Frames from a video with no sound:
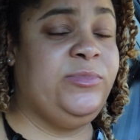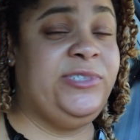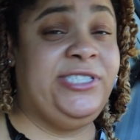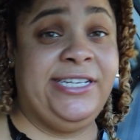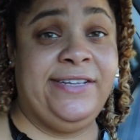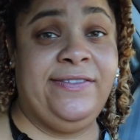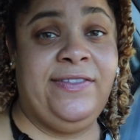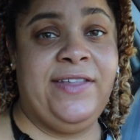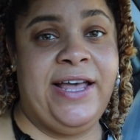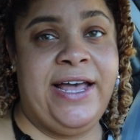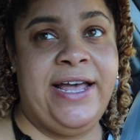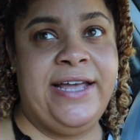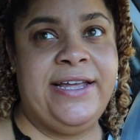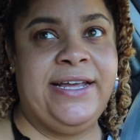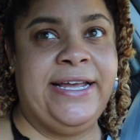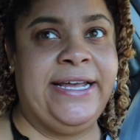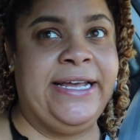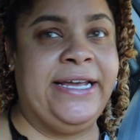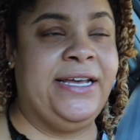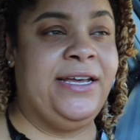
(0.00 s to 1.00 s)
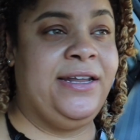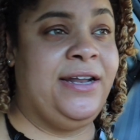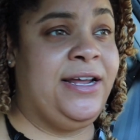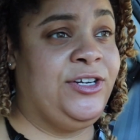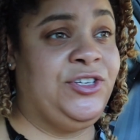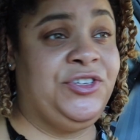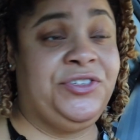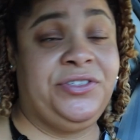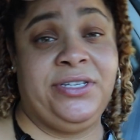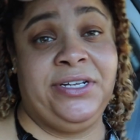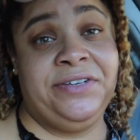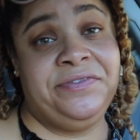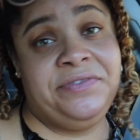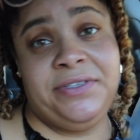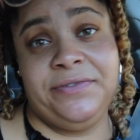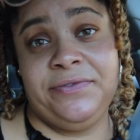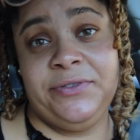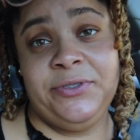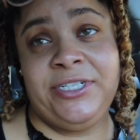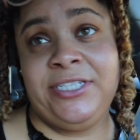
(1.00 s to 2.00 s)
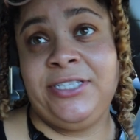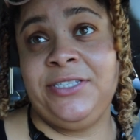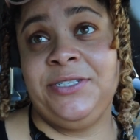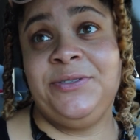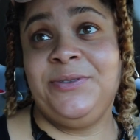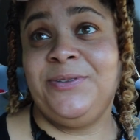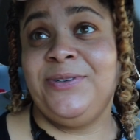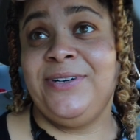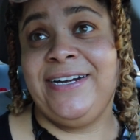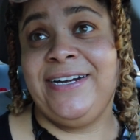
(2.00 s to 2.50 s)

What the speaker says: did that, and I just left the food at the door